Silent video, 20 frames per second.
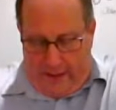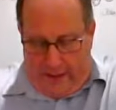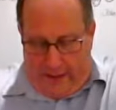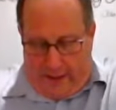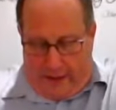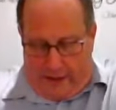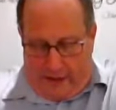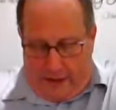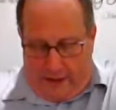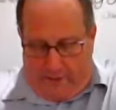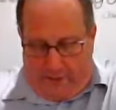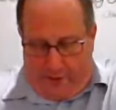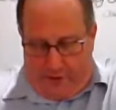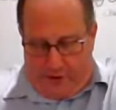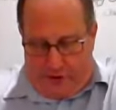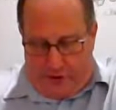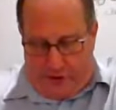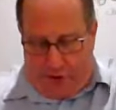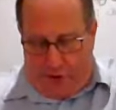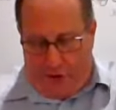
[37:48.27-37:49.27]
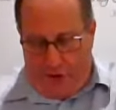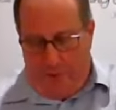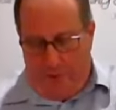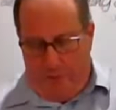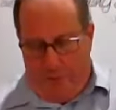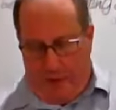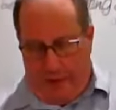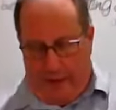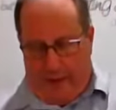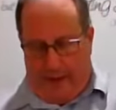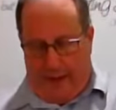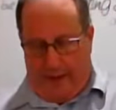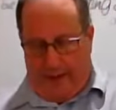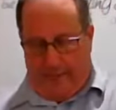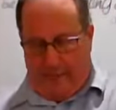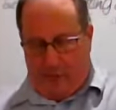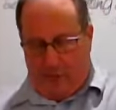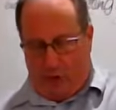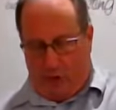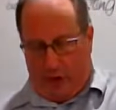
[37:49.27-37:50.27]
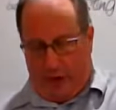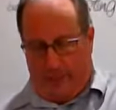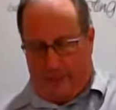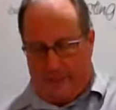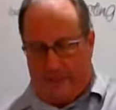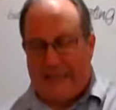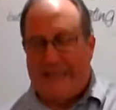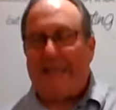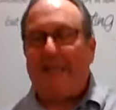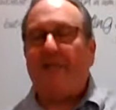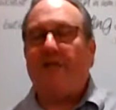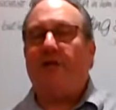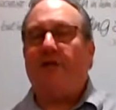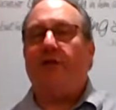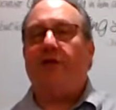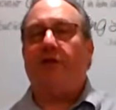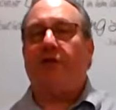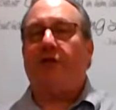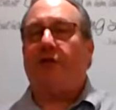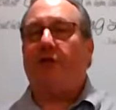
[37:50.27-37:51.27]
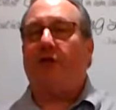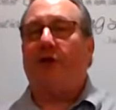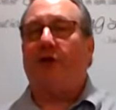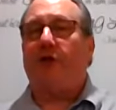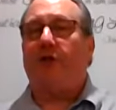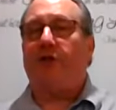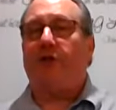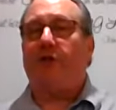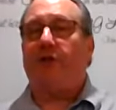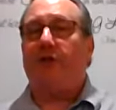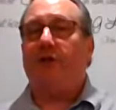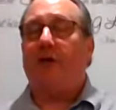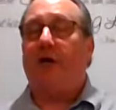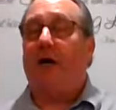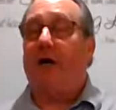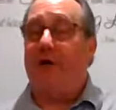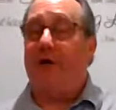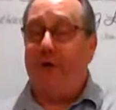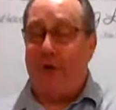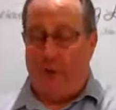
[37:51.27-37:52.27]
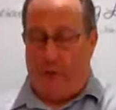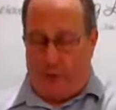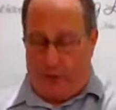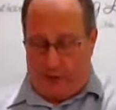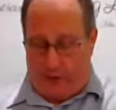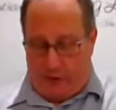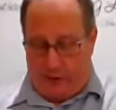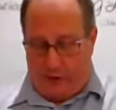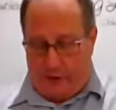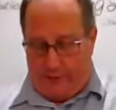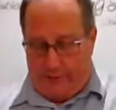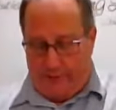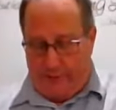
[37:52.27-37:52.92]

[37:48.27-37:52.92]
He said, For certain men have crept into the church unnoticed,